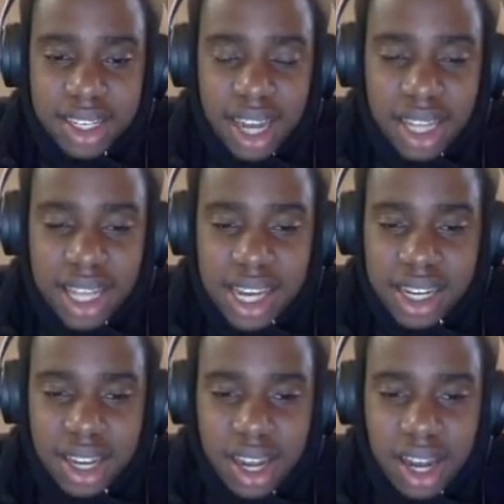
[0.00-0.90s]
I think
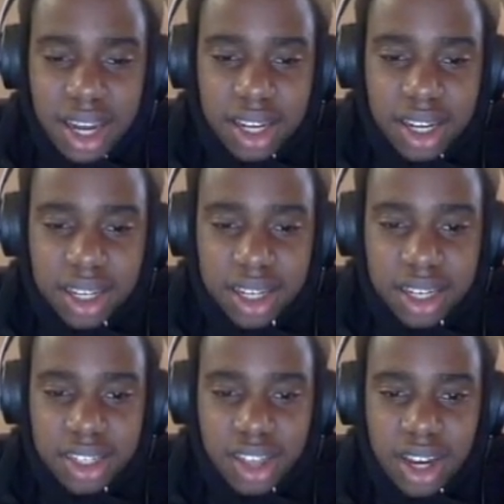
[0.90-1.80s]
uh,
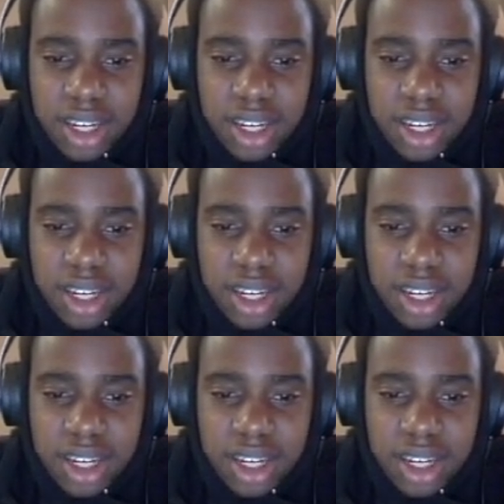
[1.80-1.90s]
Gonzaga